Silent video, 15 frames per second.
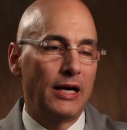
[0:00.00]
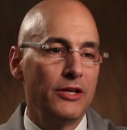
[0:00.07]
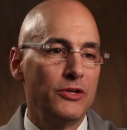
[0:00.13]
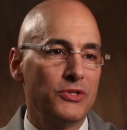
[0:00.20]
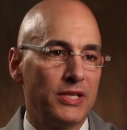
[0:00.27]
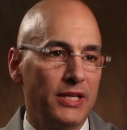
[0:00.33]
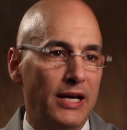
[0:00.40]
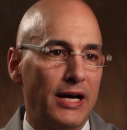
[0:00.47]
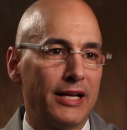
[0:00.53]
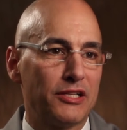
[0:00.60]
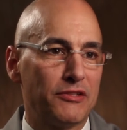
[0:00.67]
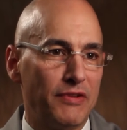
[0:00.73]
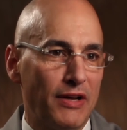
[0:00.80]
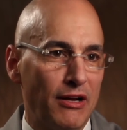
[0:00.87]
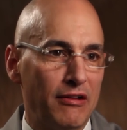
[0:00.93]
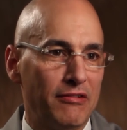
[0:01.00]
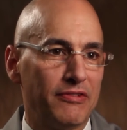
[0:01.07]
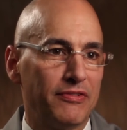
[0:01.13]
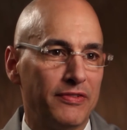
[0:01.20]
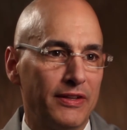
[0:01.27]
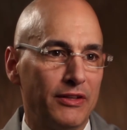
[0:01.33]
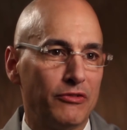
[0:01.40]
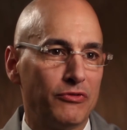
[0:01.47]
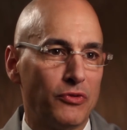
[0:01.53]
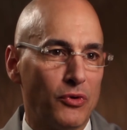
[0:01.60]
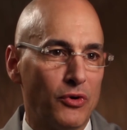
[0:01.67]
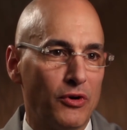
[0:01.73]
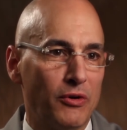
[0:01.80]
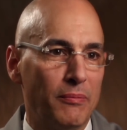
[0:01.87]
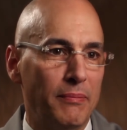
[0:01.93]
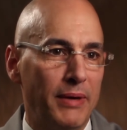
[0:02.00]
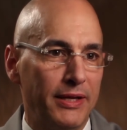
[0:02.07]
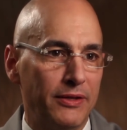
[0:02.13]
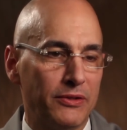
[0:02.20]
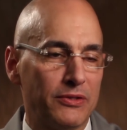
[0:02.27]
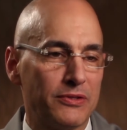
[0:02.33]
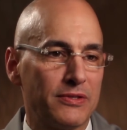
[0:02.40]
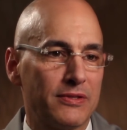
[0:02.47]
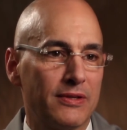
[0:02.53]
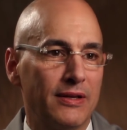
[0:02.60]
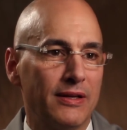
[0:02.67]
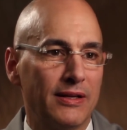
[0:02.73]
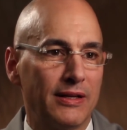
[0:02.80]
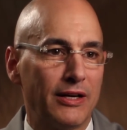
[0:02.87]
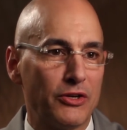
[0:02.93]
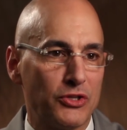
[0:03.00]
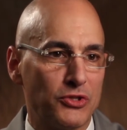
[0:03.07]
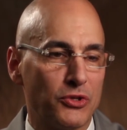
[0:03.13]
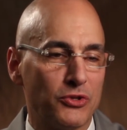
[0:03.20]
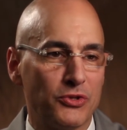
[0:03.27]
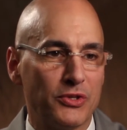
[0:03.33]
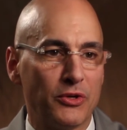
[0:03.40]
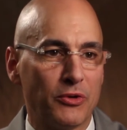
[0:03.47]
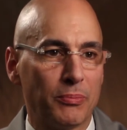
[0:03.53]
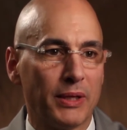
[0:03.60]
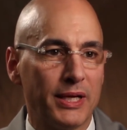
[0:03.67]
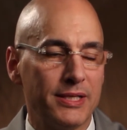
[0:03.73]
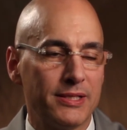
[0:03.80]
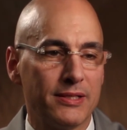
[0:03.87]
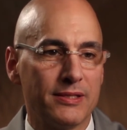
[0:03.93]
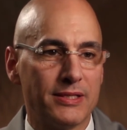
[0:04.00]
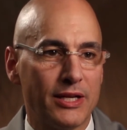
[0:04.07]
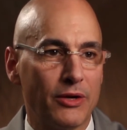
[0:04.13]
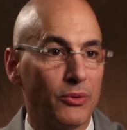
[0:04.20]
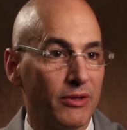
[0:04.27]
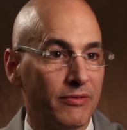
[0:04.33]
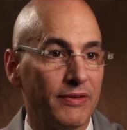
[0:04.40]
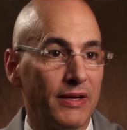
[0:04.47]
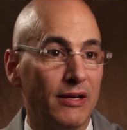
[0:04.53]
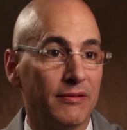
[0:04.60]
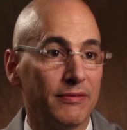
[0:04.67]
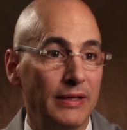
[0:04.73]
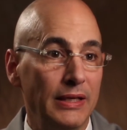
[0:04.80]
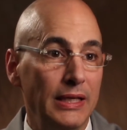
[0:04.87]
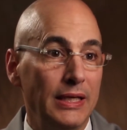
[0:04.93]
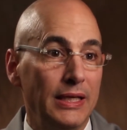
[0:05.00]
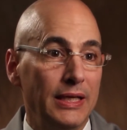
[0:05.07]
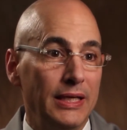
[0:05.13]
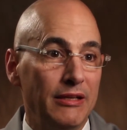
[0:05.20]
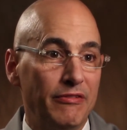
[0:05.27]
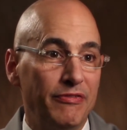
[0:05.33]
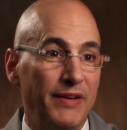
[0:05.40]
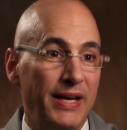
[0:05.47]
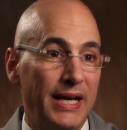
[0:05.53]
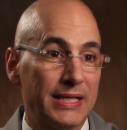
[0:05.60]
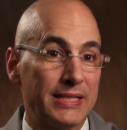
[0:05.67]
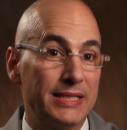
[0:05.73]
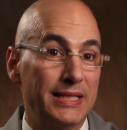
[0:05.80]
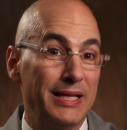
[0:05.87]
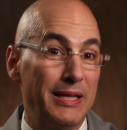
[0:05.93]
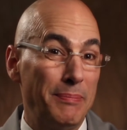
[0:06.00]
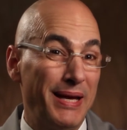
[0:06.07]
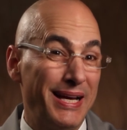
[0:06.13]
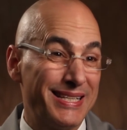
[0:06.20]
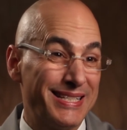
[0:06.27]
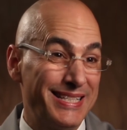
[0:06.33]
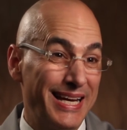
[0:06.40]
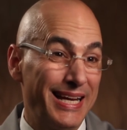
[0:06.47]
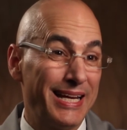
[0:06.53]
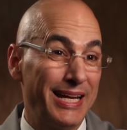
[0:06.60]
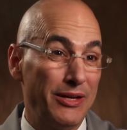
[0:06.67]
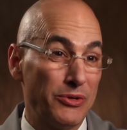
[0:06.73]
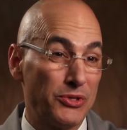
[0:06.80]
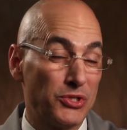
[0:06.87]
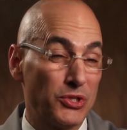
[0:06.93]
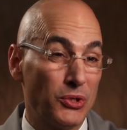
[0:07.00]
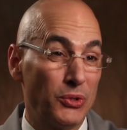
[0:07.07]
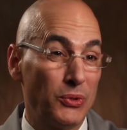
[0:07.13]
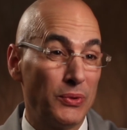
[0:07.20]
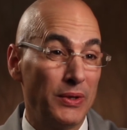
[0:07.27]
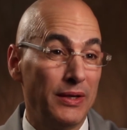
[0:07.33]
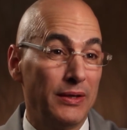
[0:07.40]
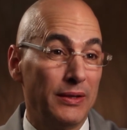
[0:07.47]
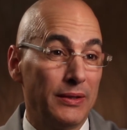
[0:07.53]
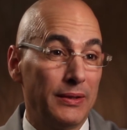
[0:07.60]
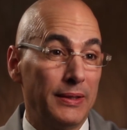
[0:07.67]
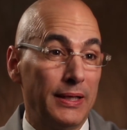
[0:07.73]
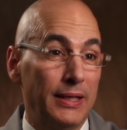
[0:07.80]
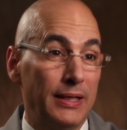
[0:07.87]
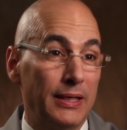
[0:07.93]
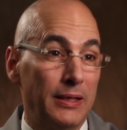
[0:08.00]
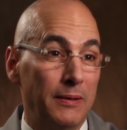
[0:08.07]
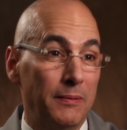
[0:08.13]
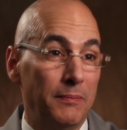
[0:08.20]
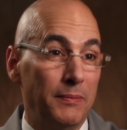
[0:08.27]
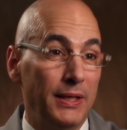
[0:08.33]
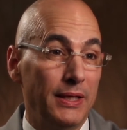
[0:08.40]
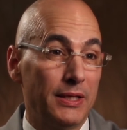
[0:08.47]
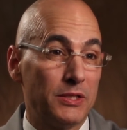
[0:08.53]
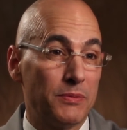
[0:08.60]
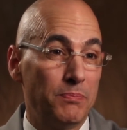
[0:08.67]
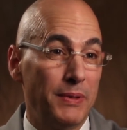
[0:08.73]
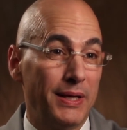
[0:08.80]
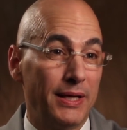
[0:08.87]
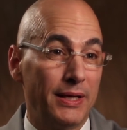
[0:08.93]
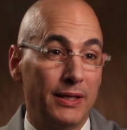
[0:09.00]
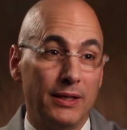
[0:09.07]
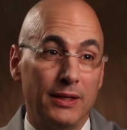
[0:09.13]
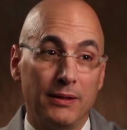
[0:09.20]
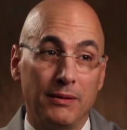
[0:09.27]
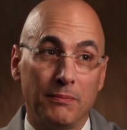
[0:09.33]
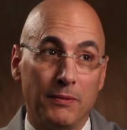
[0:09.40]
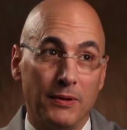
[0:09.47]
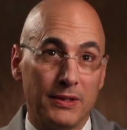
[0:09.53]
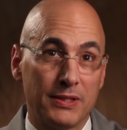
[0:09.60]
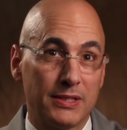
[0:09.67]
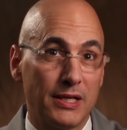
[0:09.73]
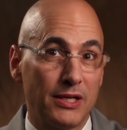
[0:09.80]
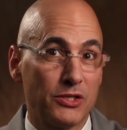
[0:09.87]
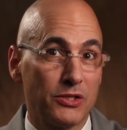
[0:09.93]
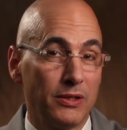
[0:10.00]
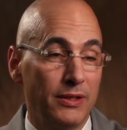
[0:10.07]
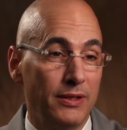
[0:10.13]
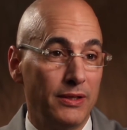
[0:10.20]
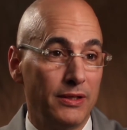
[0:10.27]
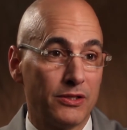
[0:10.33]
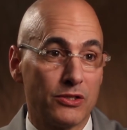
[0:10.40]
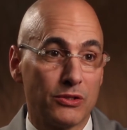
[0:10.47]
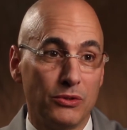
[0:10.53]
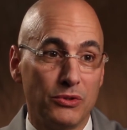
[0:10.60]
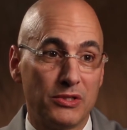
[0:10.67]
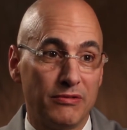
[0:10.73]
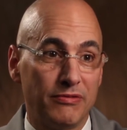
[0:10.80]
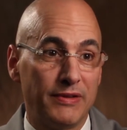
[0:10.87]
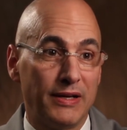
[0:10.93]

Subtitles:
I used the onyx valve for Mendel's heart surgery to replace his aortic valve. In fact, in the past decade or so, it's been essentially the exclusive